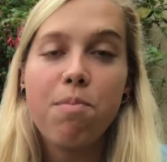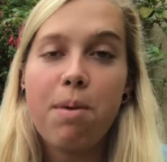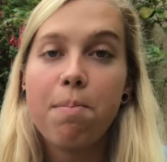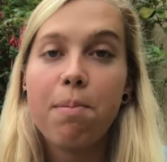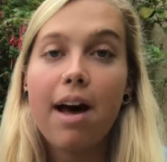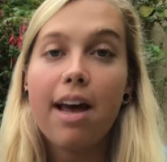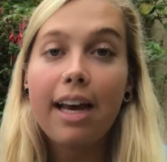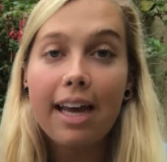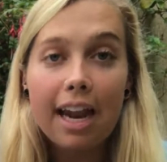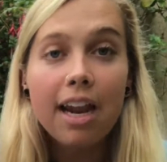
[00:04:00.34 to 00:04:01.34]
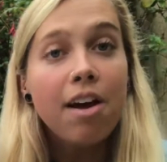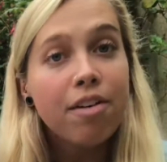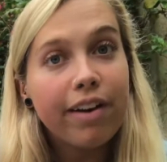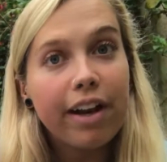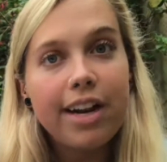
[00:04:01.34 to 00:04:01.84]
for me by, again,
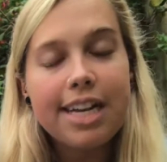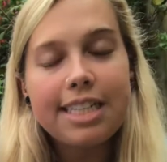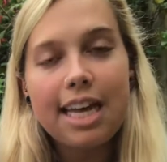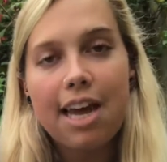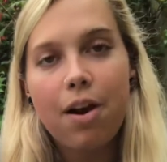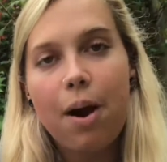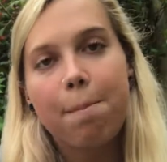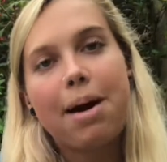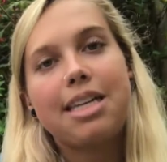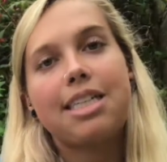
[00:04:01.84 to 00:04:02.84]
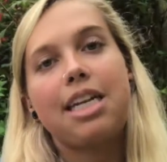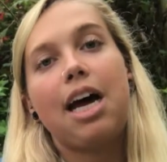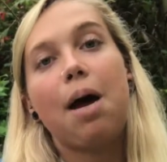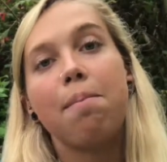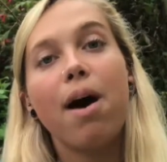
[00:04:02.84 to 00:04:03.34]
fellow Litter Hero ambassador
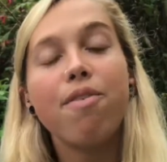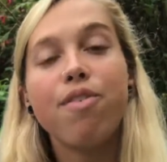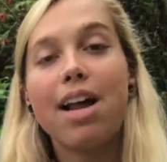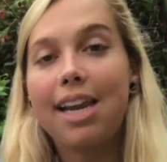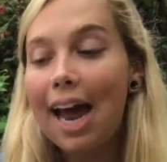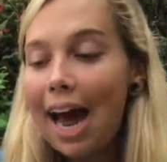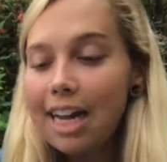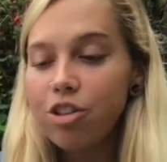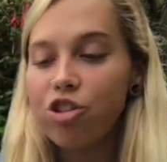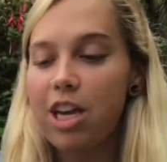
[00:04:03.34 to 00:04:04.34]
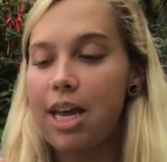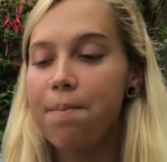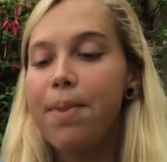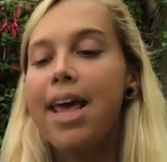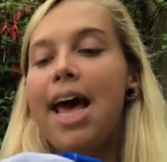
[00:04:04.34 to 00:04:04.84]
and my friend Angie.
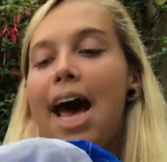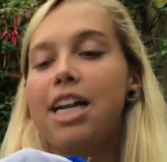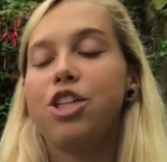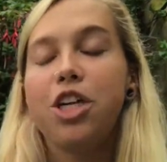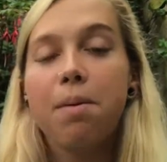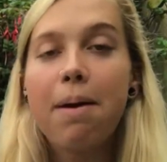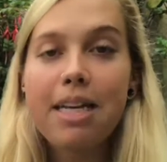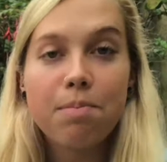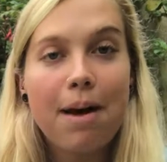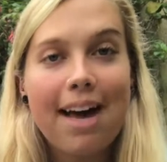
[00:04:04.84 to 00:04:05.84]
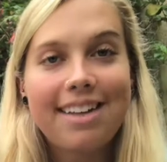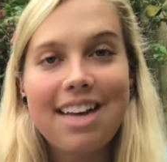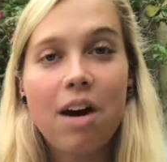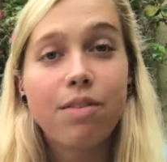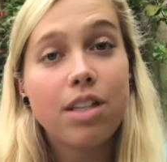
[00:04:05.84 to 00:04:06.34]
And she makes bags
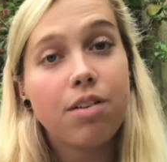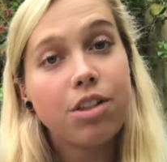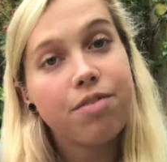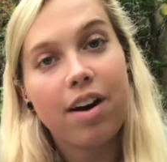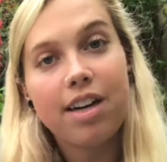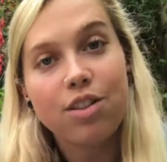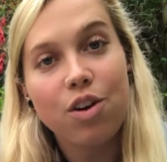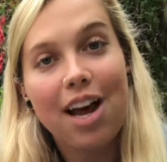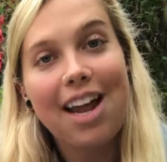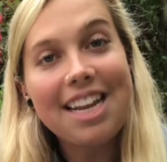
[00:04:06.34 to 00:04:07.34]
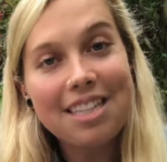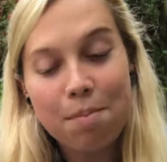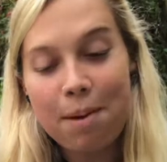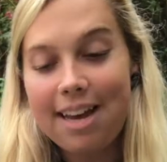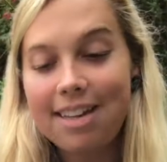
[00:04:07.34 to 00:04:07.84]
out of stuff she finds on her litter
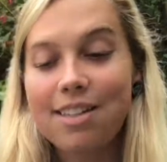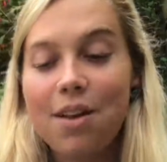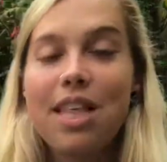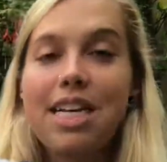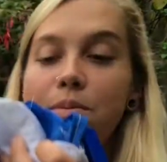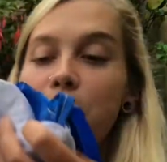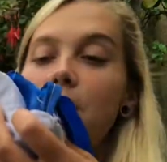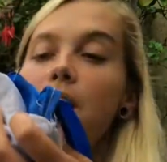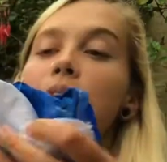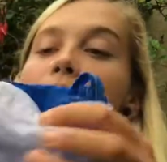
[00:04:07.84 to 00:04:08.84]
picks. So this one